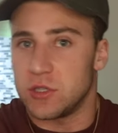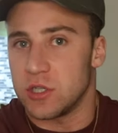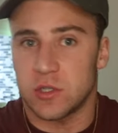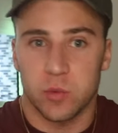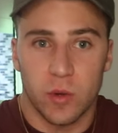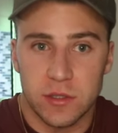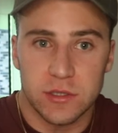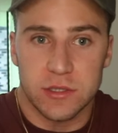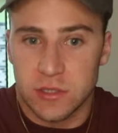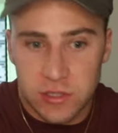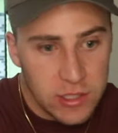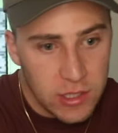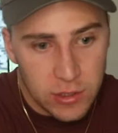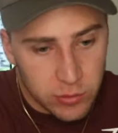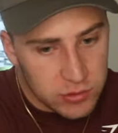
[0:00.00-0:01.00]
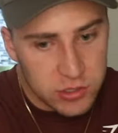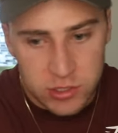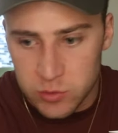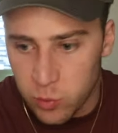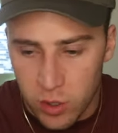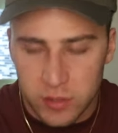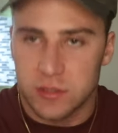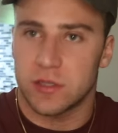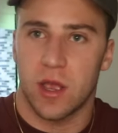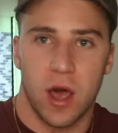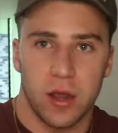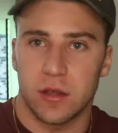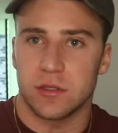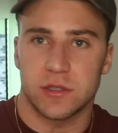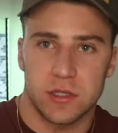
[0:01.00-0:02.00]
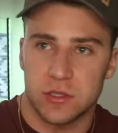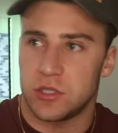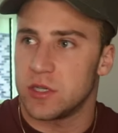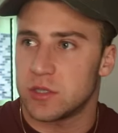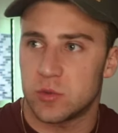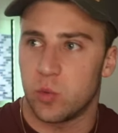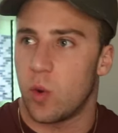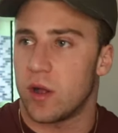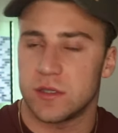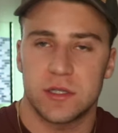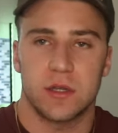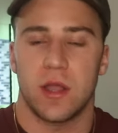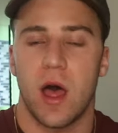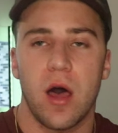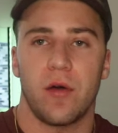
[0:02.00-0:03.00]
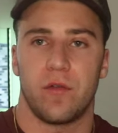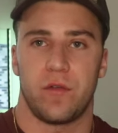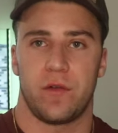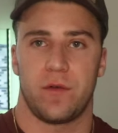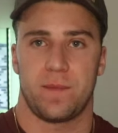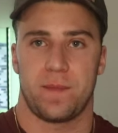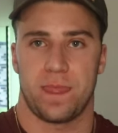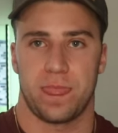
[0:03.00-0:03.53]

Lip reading: It just wants to see you. It just wants cuddles. It just wants love.